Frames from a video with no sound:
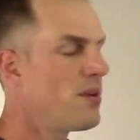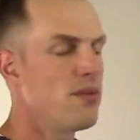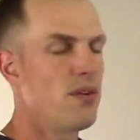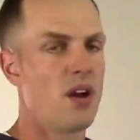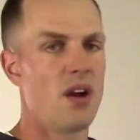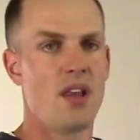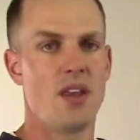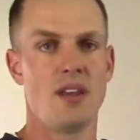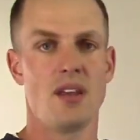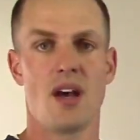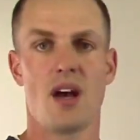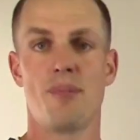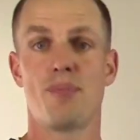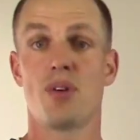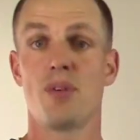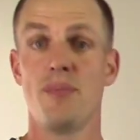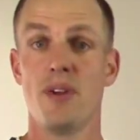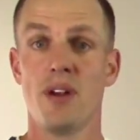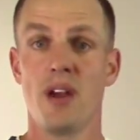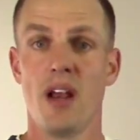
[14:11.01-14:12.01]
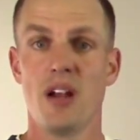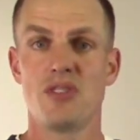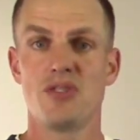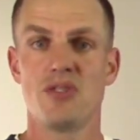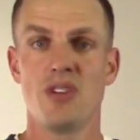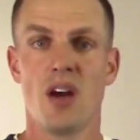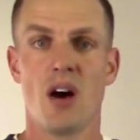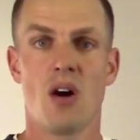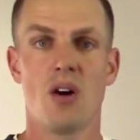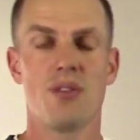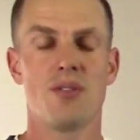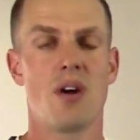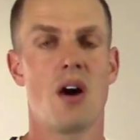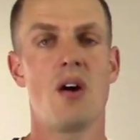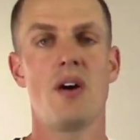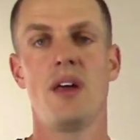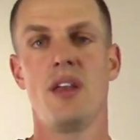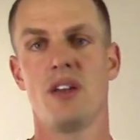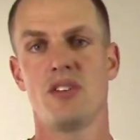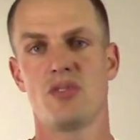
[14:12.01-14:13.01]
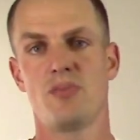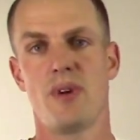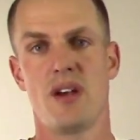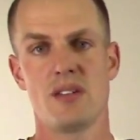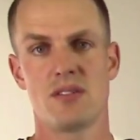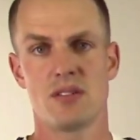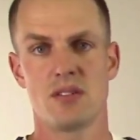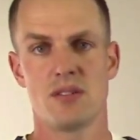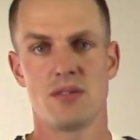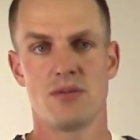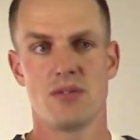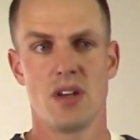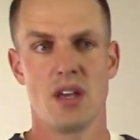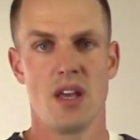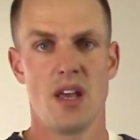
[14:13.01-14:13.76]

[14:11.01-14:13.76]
and Premier HCl, they're all inexpensive.